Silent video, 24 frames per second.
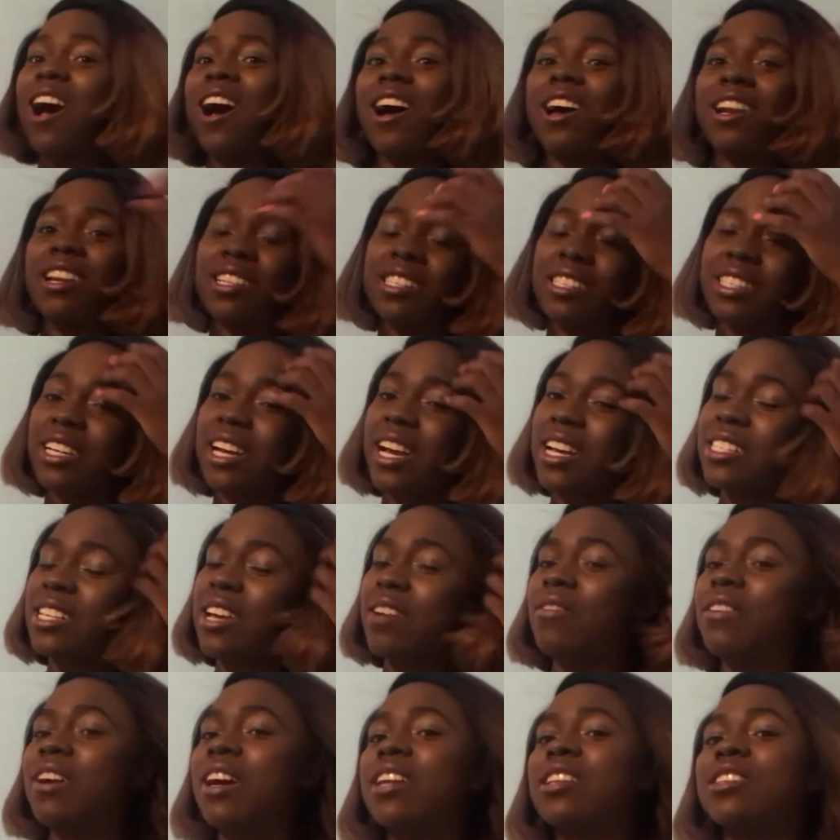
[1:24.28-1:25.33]
Honestly guys,
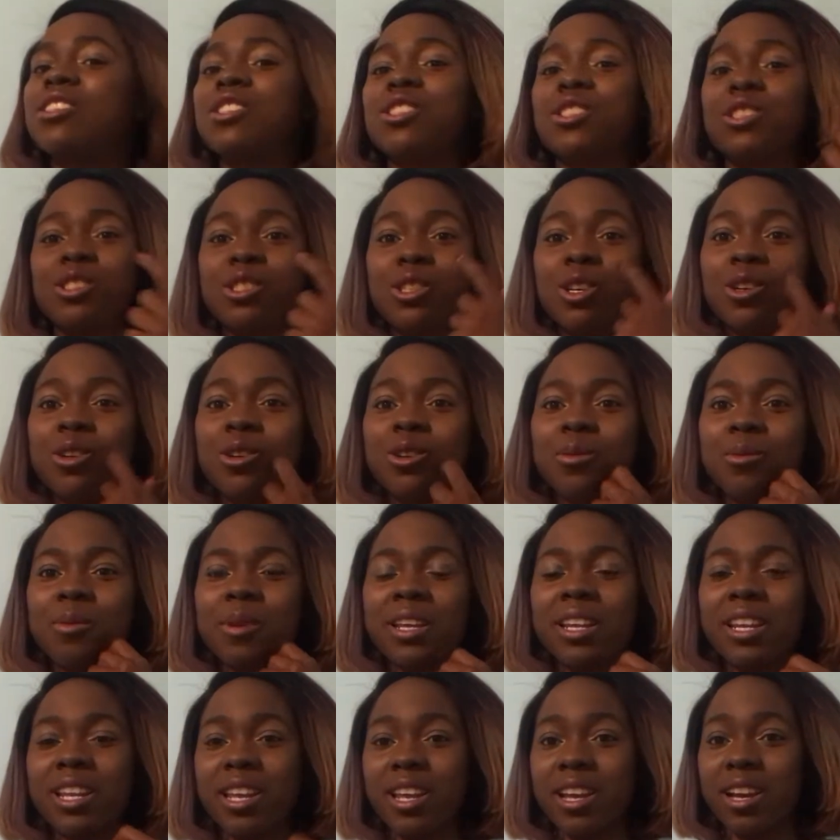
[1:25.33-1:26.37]
I've gotten so
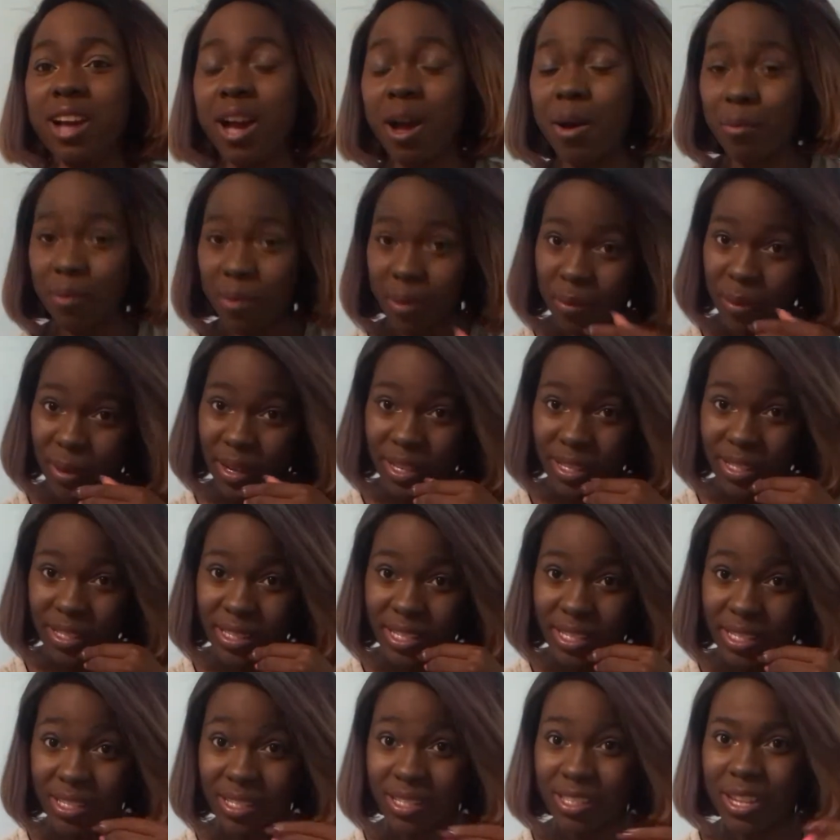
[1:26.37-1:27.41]
many
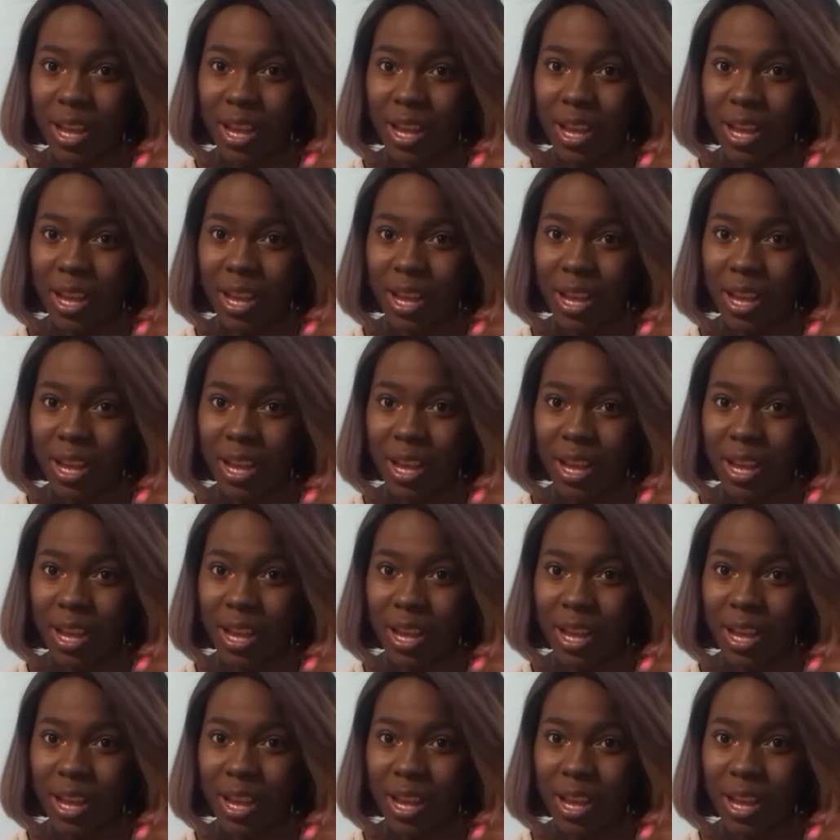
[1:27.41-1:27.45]
compliments and